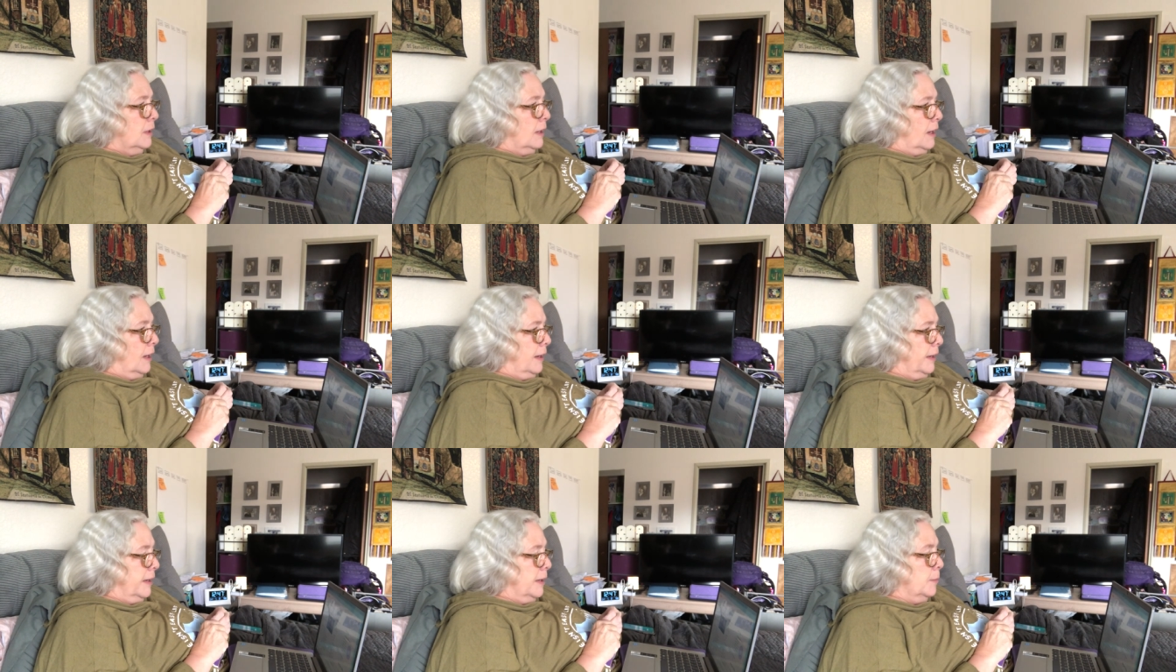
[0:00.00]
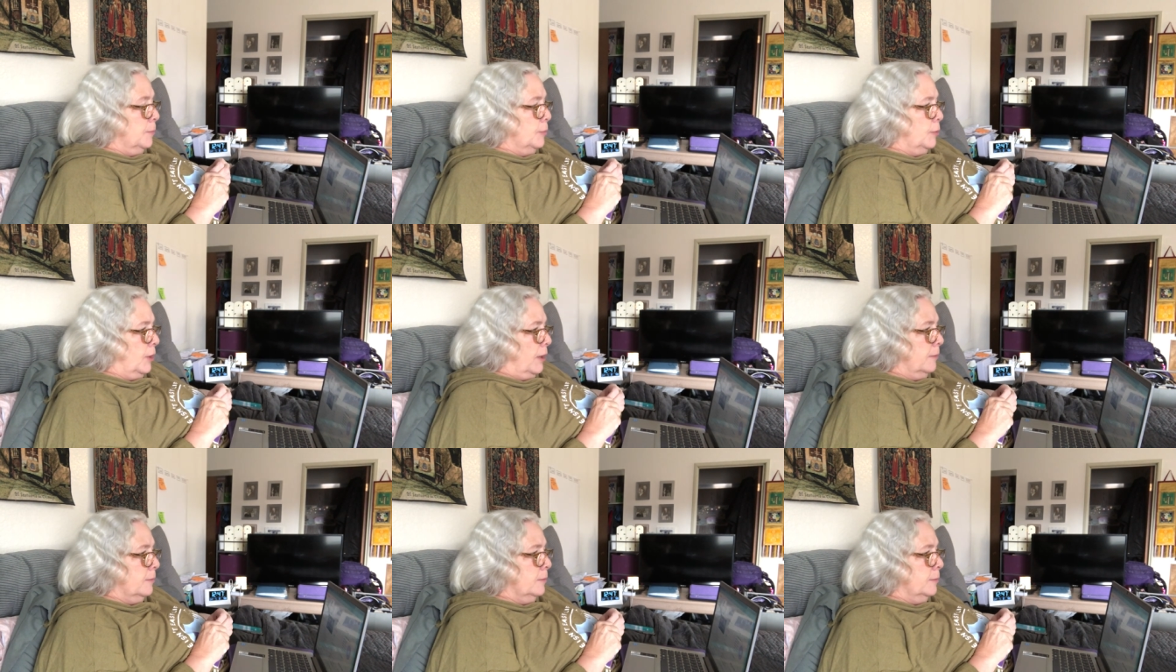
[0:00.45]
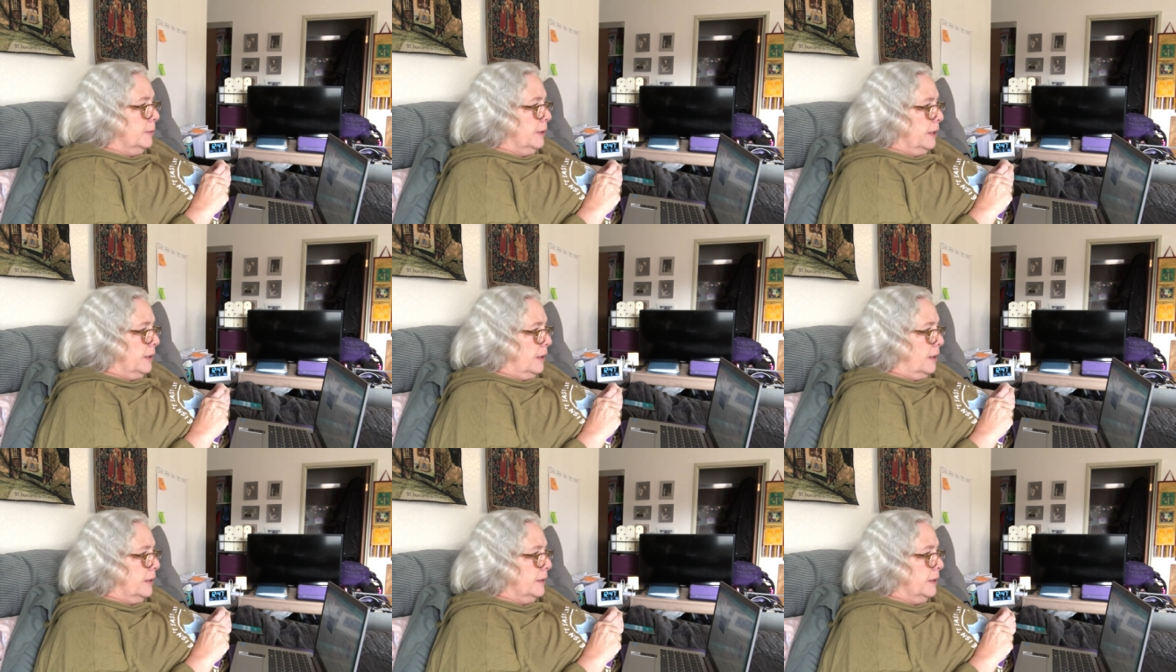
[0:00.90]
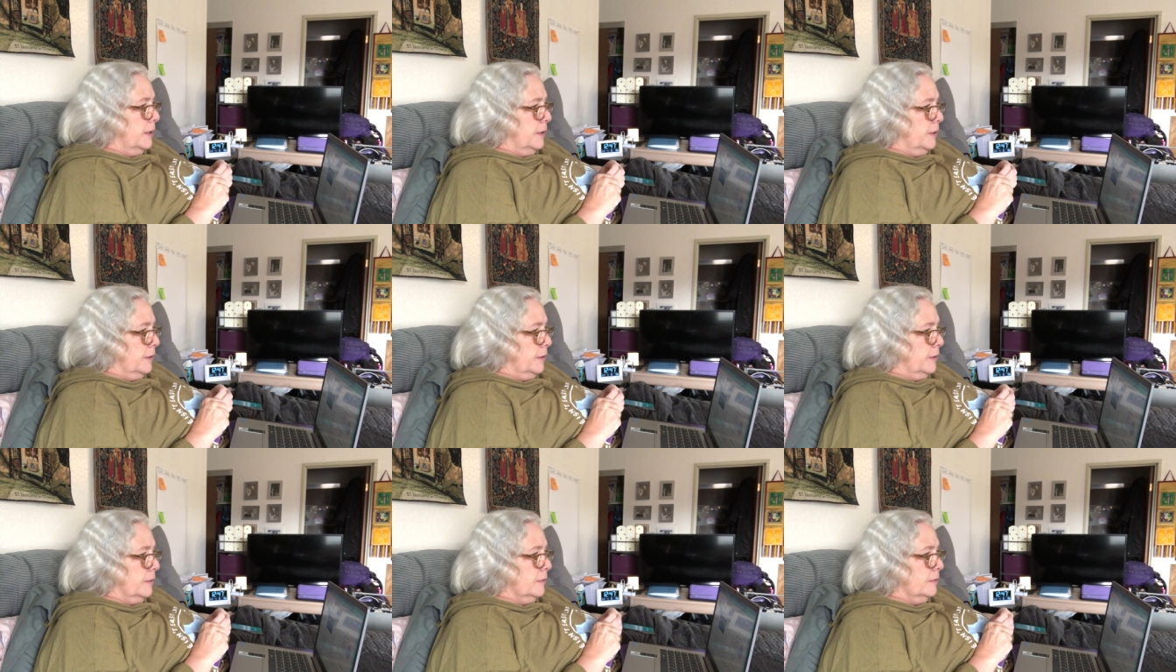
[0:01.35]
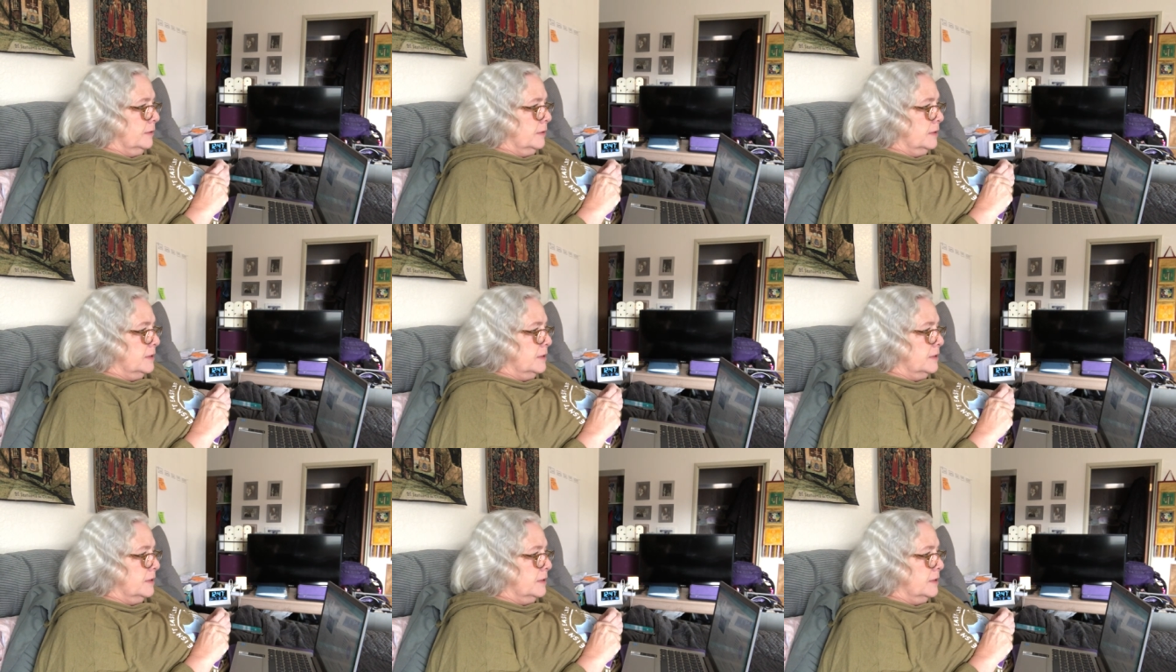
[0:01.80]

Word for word: I am probably on here